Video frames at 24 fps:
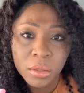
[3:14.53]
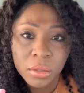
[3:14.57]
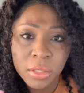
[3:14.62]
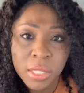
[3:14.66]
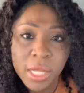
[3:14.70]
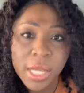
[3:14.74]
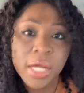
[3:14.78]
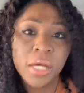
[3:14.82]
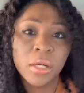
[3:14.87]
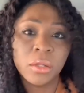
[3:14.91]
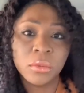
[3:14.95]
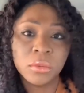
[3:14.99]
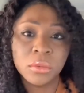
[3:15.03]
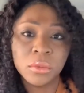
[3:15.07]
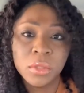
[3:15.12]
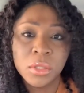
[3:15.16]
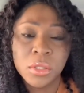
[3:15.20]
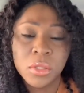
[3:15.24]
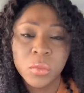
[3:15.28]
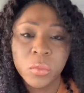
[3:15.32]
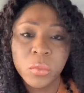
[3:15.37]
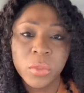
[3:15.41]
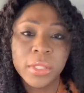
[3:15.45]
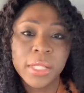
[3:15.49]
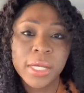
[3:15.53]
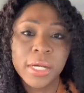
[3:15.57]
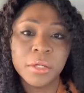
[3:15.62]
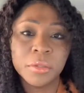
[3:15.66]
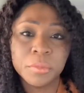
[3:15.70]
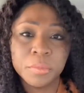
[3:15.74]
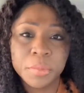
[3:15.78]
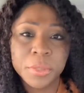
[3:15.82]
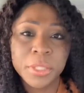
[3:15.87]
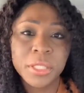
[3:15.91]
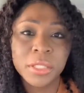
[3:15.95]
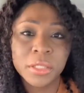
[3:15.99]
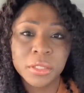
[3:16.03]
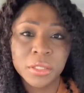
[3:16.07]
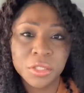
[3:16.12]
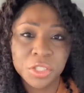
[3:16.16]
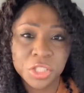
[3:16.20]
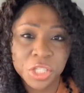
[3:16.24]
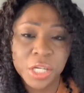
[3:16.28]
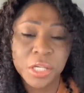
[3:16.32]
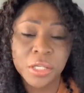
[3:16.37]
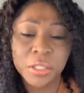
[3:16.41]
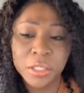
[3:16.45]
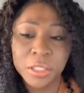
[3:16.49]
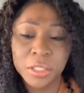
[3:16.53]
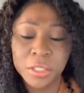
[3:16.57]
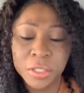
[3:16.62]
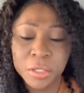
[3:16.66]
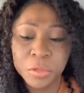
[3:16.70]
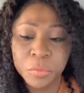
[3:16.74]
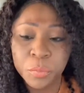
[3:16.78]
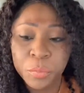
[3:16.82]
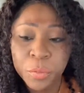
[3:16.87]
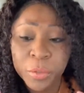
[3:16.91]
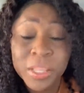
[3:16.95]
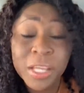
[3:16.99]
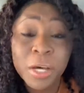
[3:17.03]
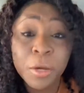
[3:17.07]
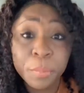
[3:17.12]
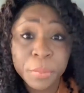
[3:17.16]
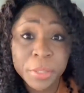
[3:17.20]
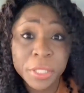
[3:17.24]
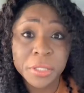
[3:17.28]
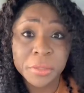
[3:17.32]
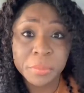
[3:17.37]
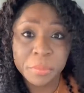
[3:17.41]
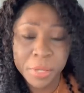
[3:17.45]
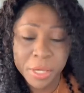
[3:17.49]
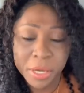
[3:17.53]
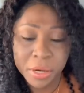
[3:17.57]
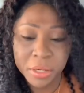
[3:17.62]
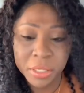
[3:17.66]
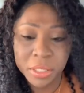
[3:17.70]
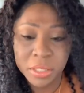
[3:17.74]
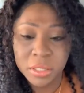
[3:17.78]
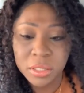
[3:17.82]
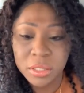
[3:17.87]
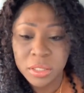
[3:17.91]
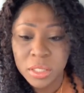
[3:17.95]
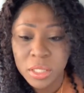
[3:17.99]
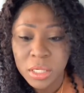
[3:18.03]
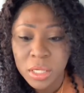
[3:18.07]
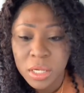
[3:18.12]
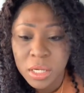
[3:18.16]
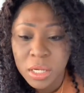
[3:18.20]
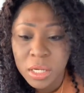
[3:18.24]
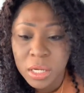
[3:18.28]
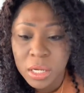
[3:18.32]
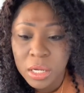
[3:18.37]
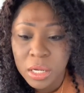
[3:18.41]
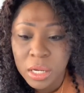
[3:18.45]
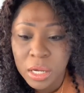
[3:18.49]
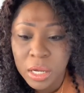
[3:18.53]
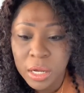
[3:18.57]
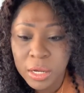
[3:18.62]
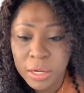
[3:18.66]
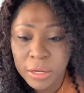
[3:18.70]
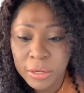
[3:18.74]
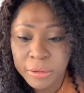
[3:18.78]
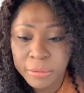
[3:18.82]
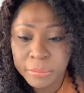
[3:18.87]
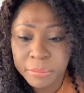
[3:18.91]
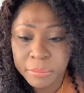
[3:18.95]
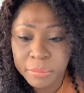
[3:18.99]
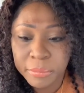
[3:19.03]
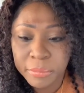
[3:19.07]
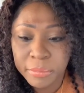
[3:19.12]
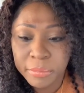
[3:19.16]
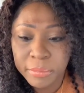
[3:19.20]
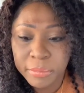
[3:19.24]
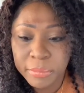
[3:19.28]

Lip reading: now without being a child, without being a parent. I